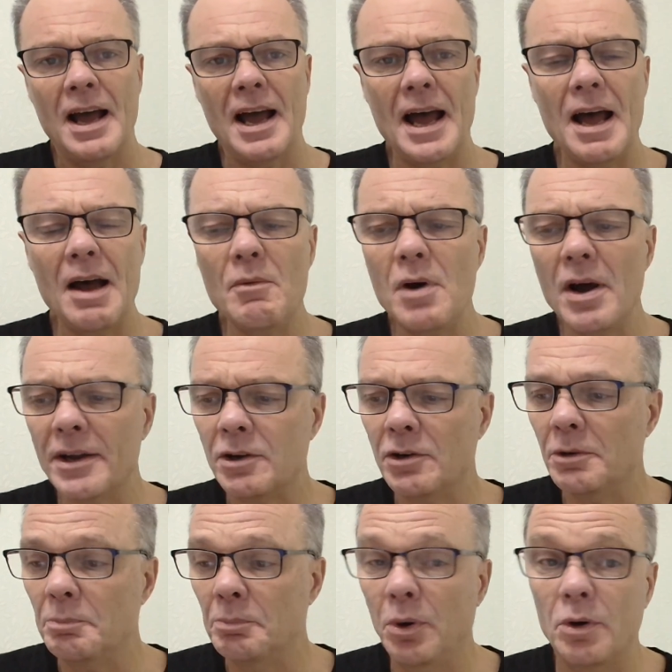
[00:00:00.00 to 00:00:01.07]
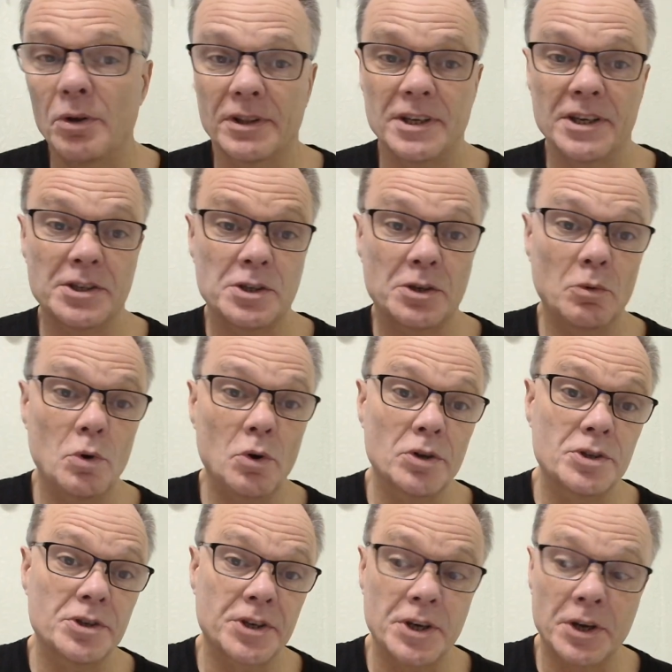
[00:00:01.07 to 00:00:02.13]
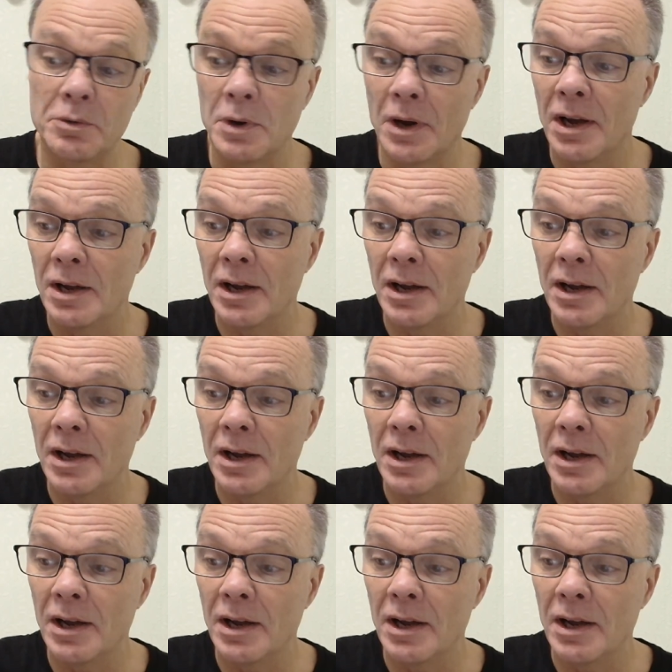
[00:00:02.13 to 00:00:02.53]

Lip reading: how I could put this towards you